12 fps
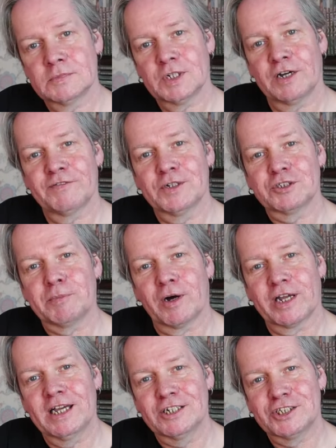Hi folks,
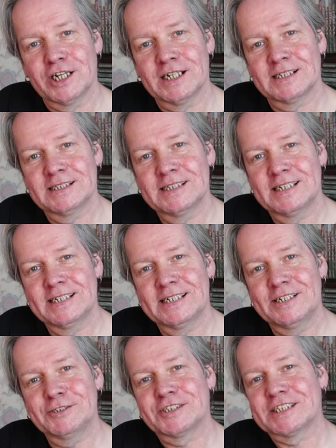Mark English here.
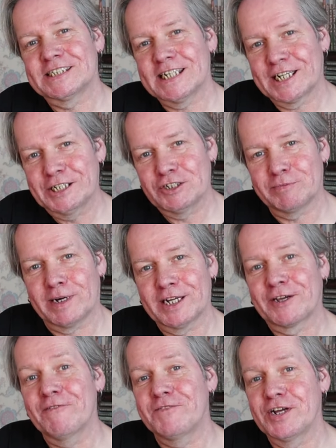Here is the second of my
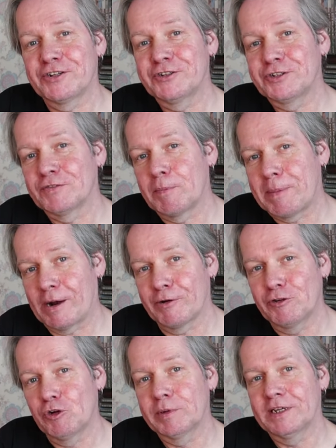Confessions of a
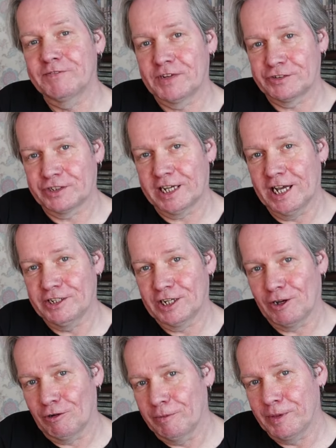Paranormal Investigator
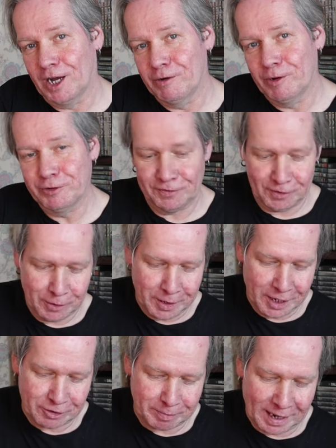column that I wrote a few
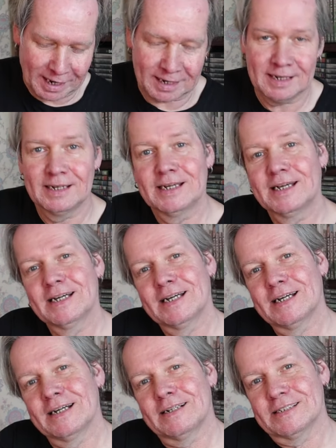years back.
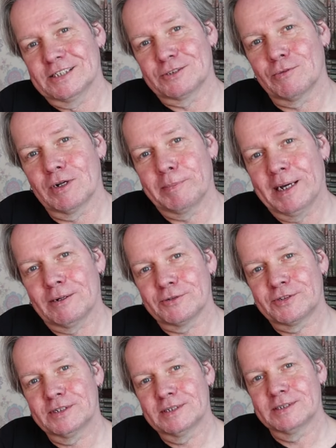And it's all
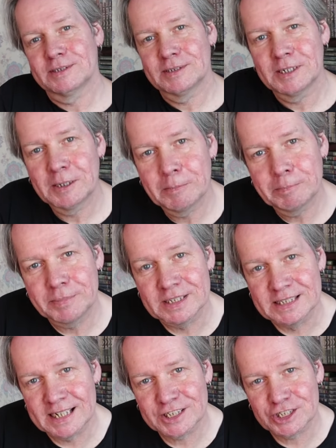about
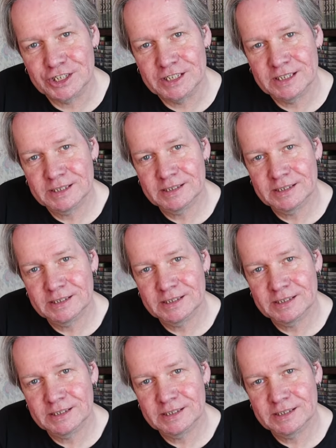possession.